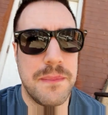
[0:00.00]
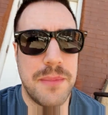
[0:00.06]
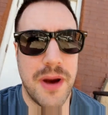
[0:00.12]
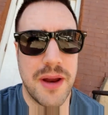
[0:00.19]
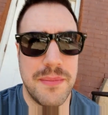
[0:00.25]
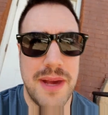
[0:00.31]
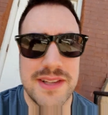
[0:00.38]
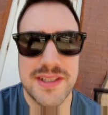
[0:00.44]

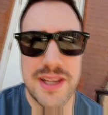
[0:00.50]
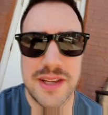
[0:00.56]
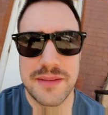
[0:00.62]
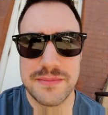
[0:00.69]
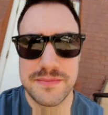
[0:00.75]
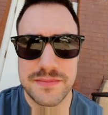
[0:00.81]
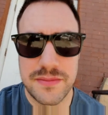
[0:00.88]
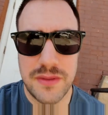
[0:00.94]
But
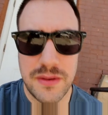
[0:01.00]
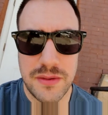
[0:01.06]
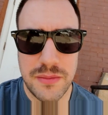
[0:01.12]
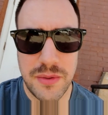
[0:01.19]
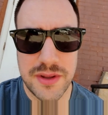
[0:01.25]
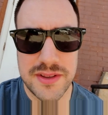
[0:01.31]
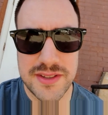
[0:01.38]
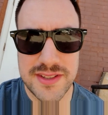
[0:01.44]
basically,
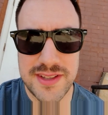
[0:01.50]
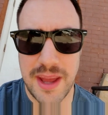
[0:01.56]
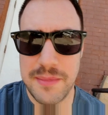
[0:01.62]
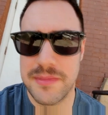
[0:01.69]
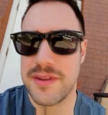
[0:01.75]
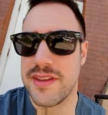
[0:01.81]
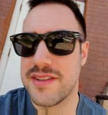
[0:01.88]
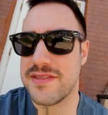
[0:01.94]
what
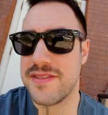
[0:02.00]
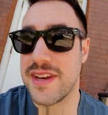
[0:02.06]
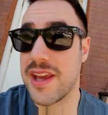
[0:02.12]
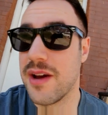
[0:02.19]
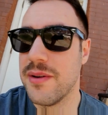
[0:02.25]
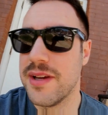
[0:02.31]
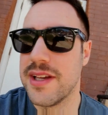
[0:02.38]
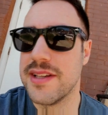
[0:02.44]
stemmed this
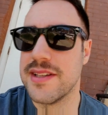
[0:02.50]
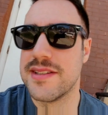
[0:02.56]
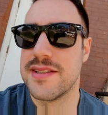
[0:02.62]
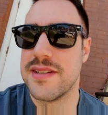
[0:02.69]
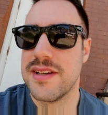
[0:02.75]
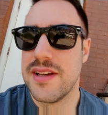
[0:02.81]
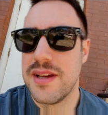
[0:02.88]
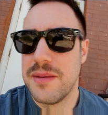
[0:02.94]
video
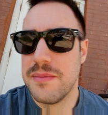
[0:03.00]
is